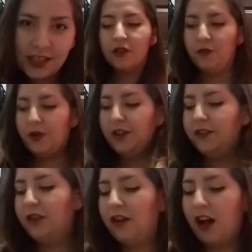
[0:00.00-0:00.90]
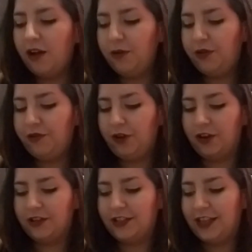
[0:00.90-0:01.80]
So what I'll start off with
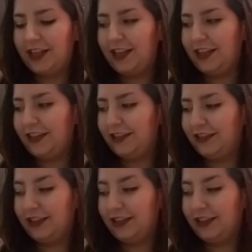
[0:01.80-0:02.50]
first is